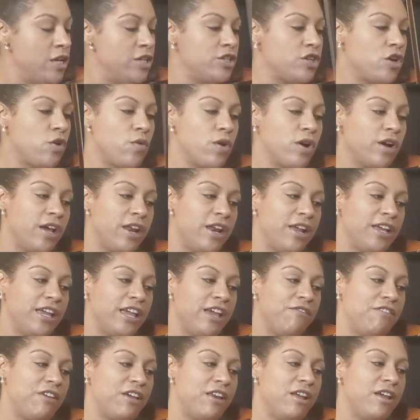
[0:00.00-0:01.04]
So we're going to
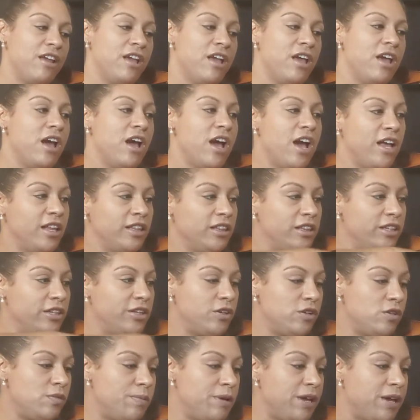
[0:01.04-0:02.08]
give it a
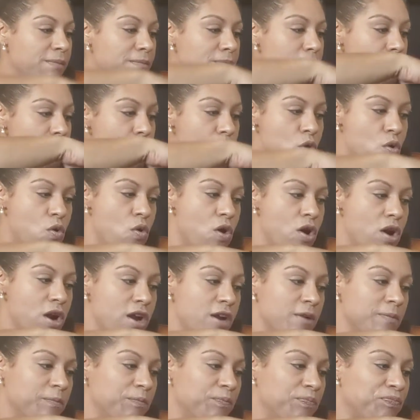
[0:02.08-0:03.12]
little bit
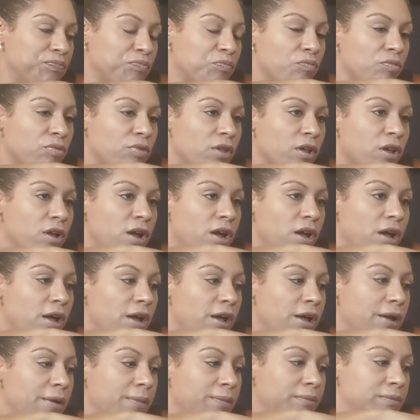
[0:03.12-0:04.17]
more,
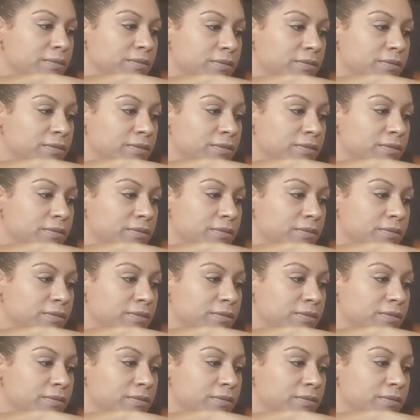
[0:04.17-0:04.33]
we're